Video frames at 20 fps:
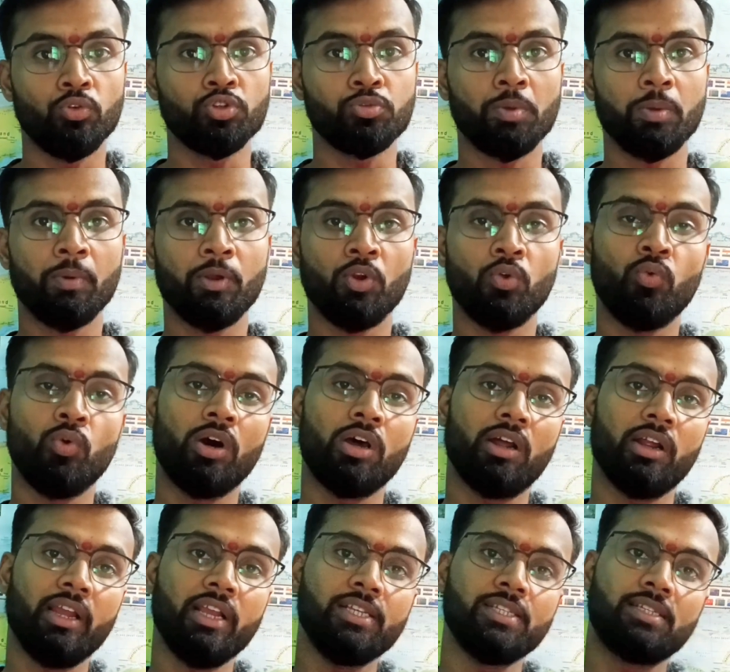Those people who
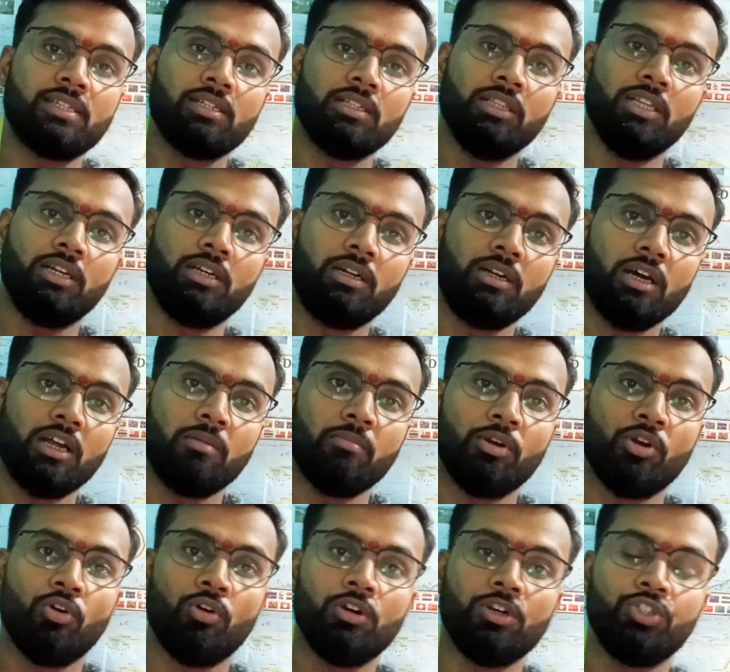are against the
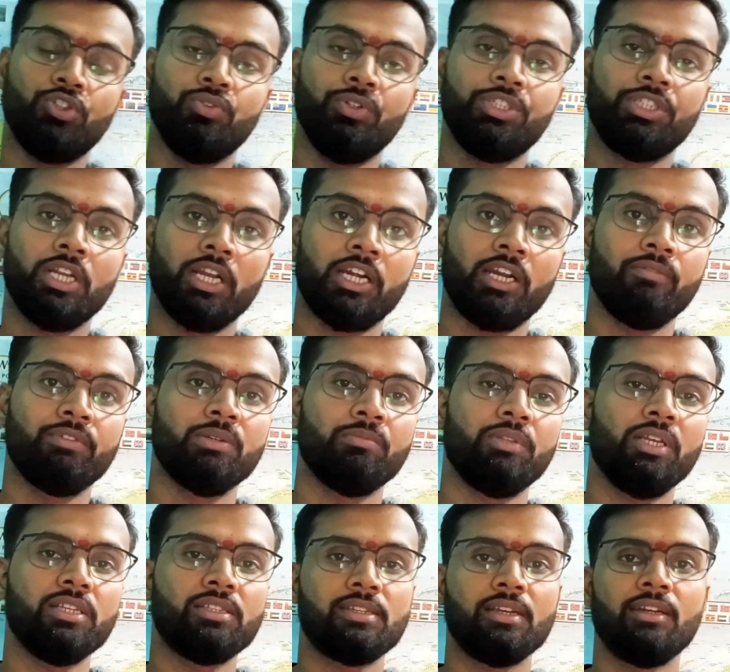term called judicial
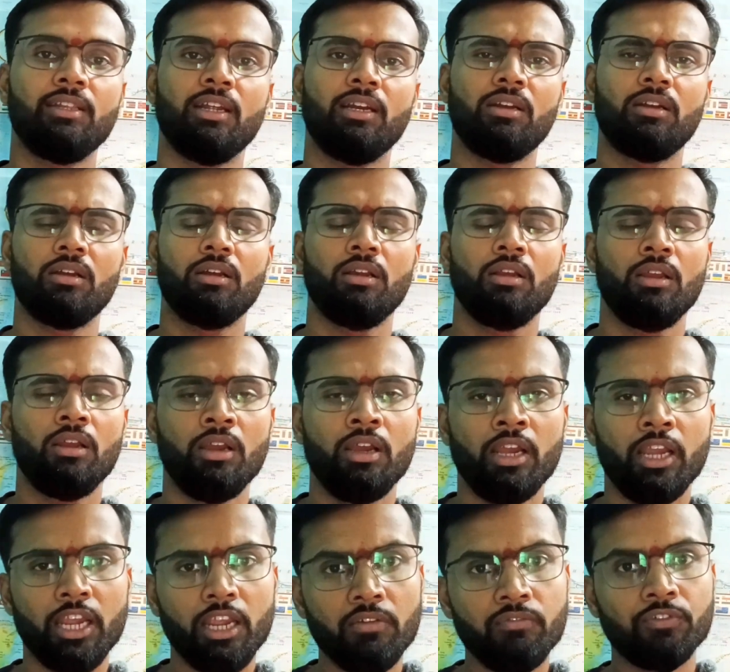activism, they say that
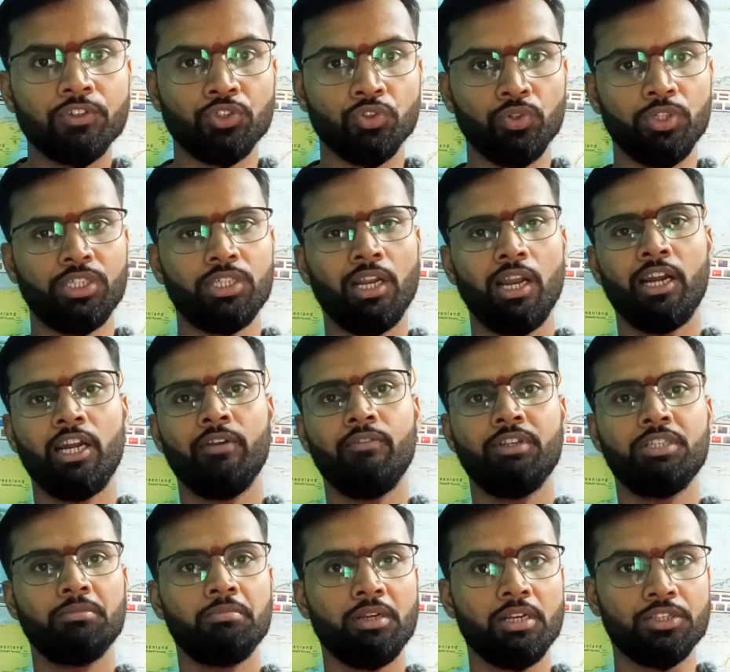if judicial
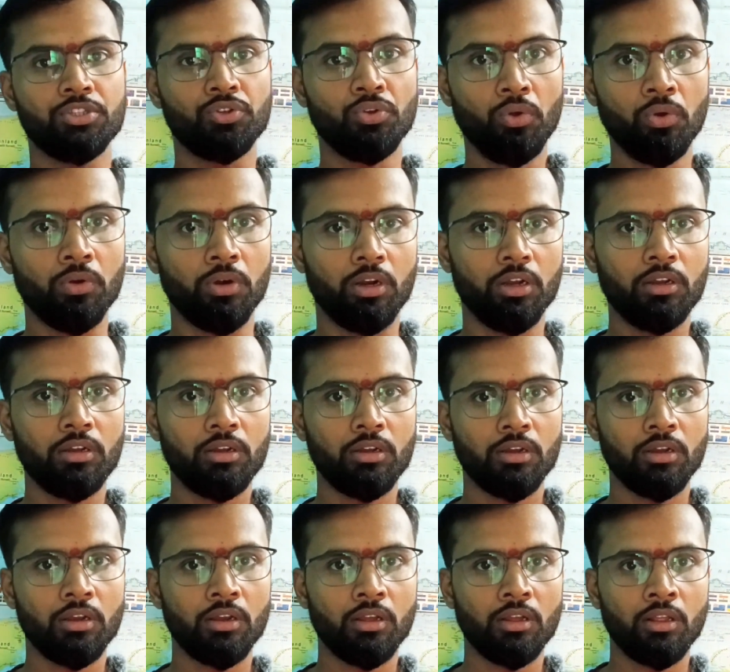activism is good,
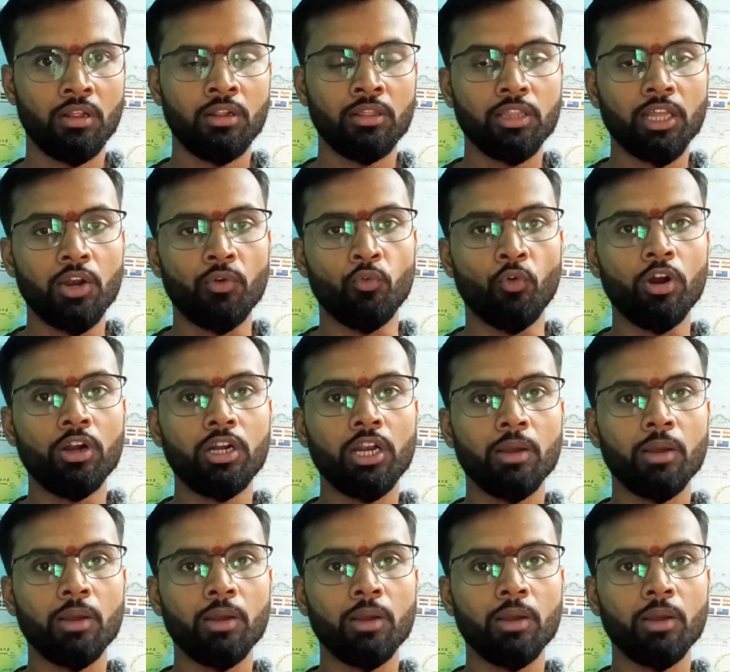then